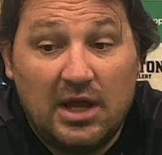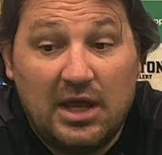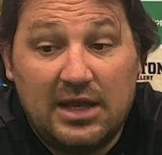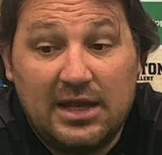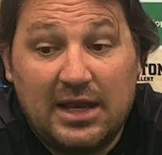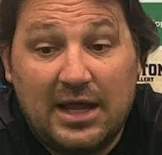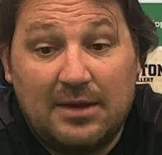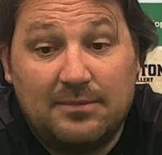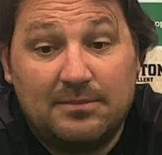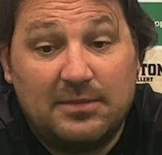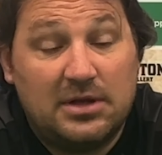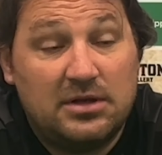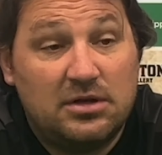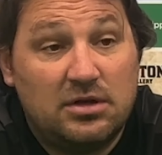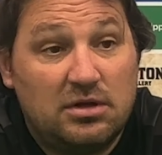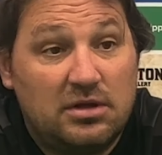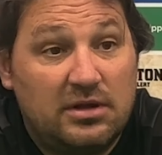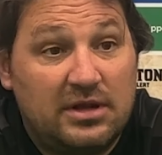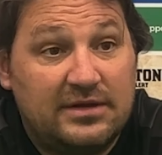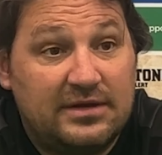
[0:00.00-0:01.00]
and um,
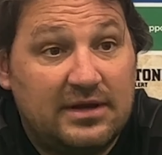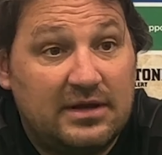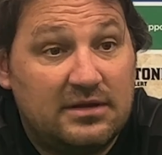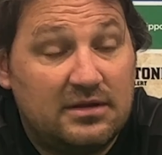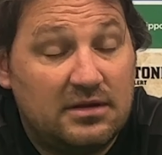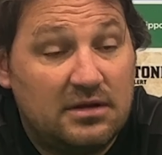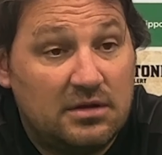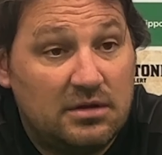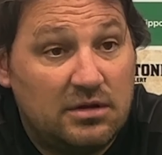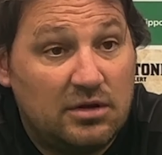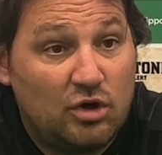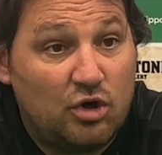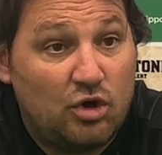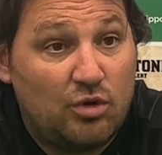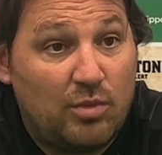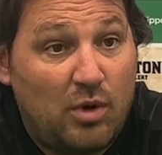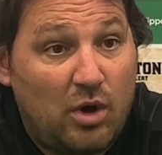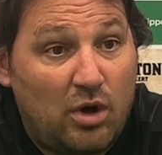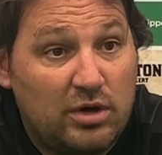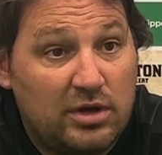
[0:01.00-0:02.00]
and they didn't they, they
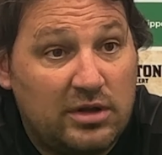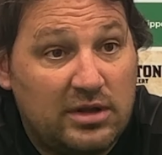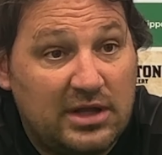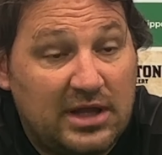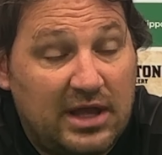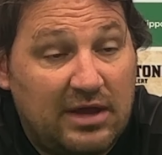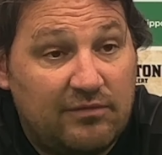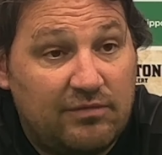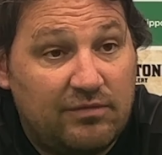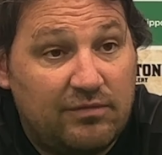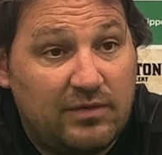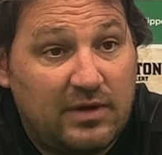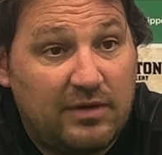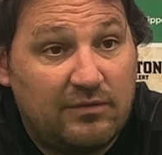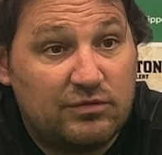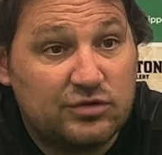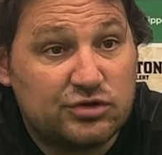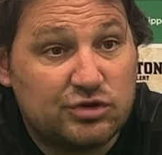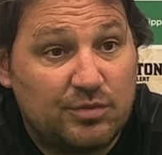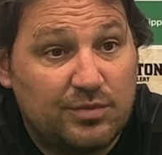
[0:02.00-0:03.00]
come on and they give
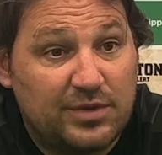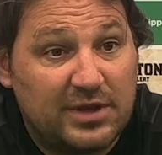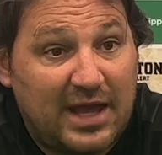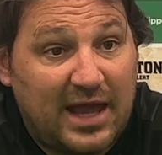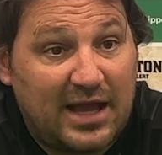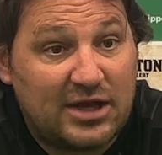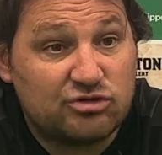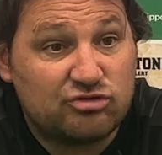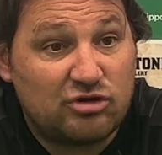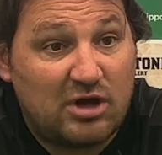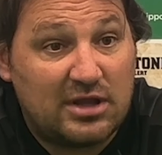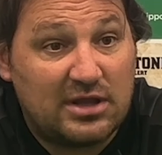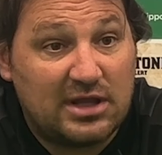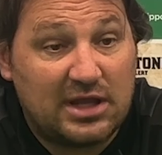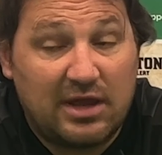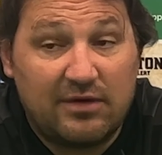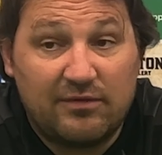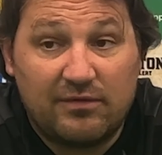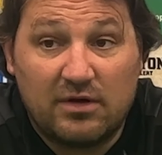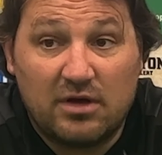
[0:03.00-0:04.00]
give us something extra and they
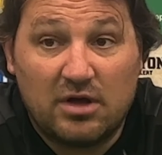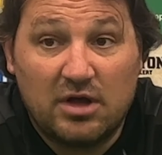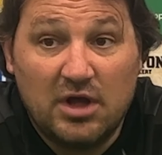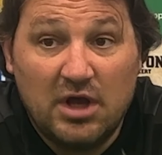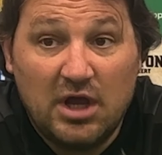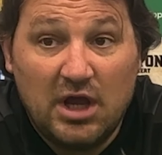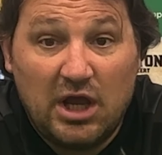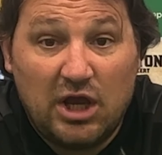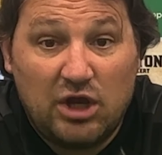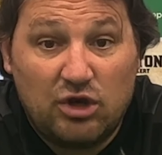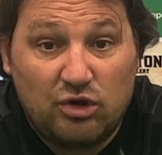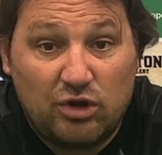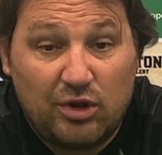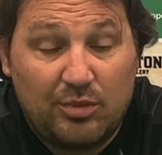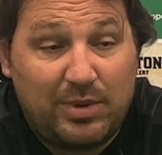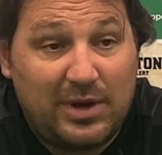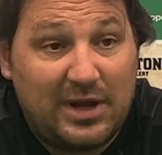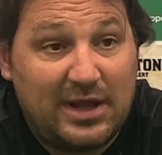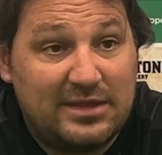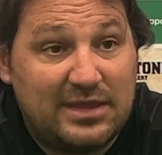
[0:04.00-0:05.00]
give a you know they
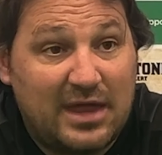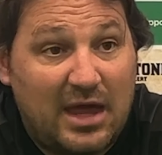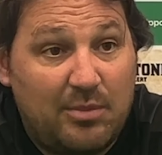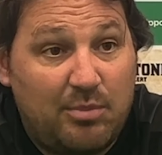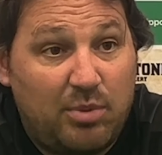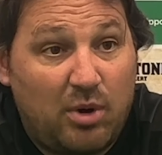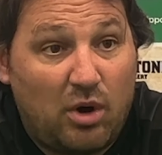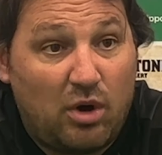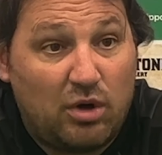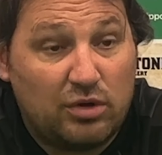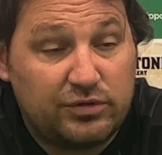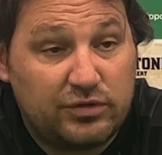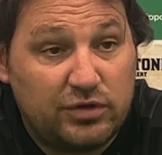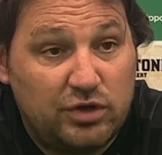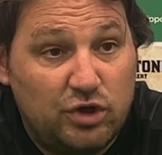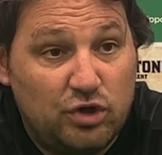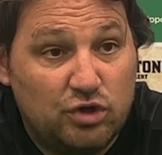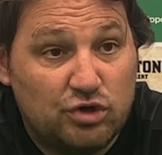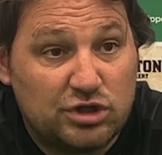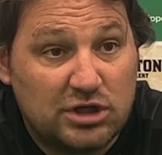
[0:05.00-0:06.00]
played their part
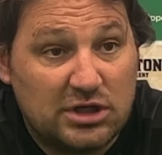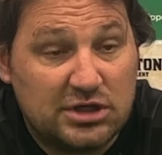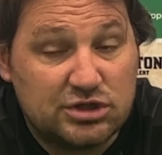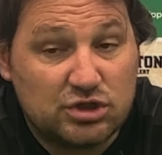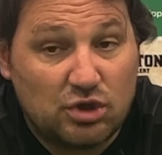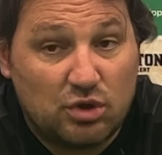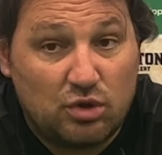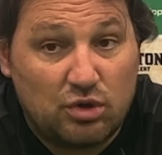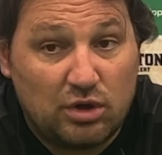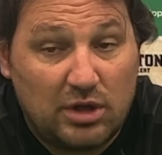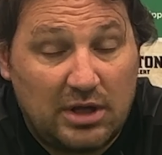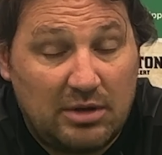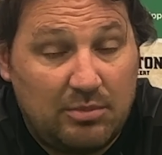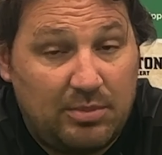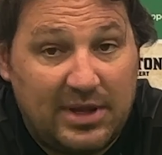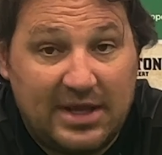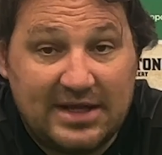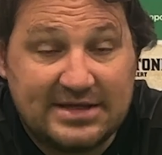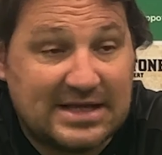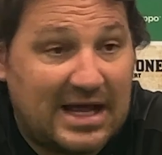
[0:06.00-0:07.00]
hugely so it'll
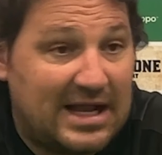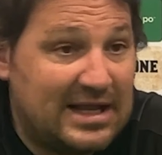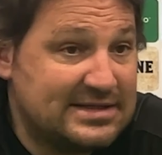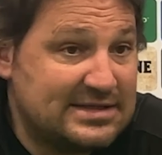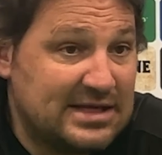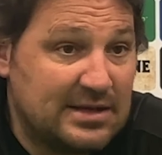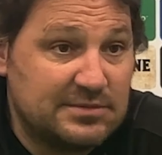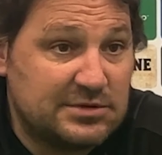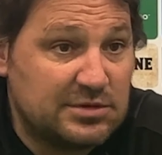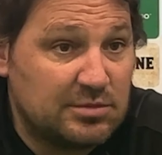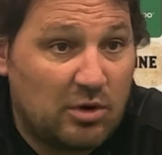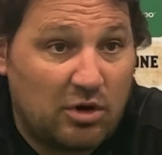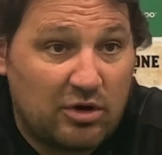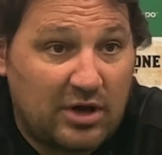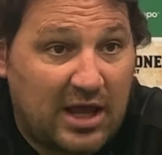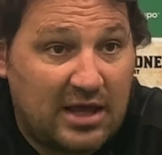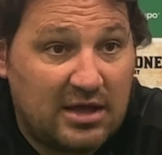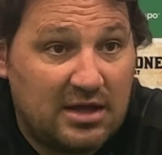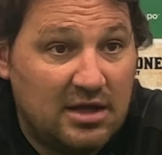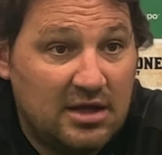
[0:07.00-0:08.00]
be exactly the same tomorrow
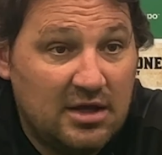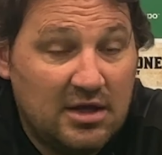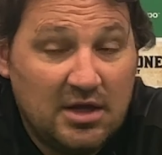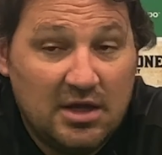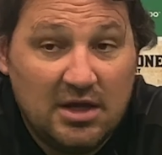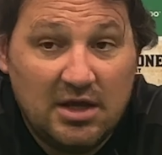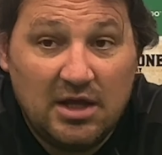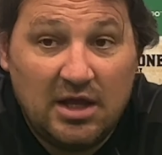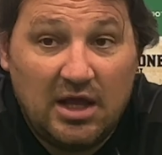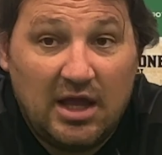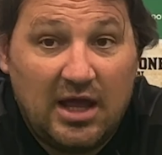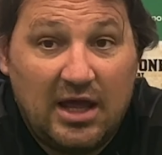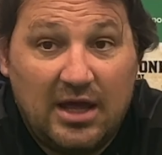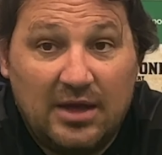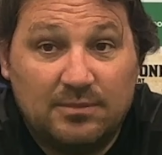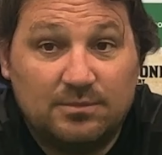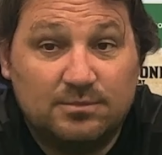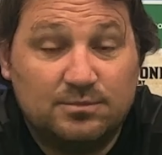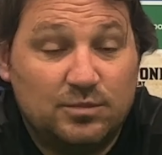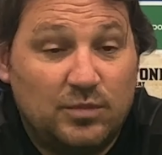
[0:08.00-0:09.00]
night
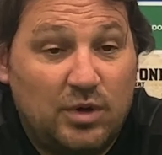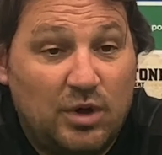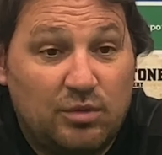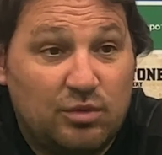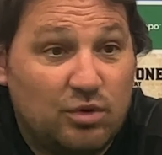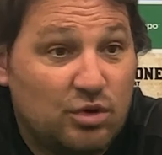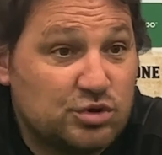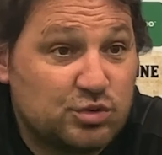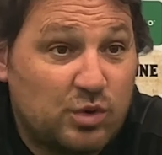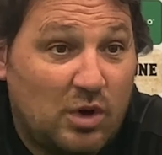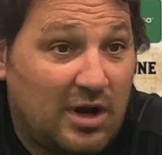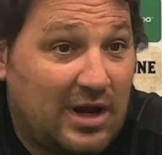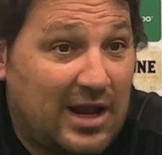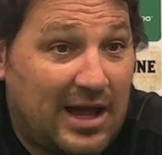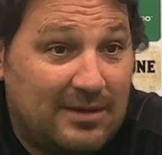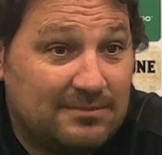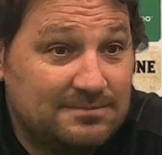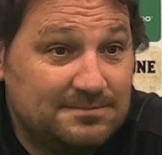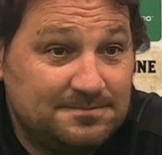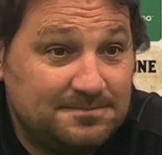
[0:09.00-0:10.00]
um who knows what'll
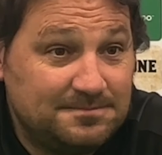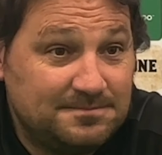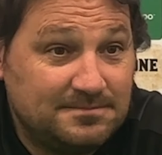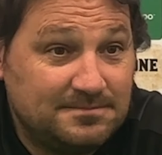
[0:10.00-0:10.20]
happen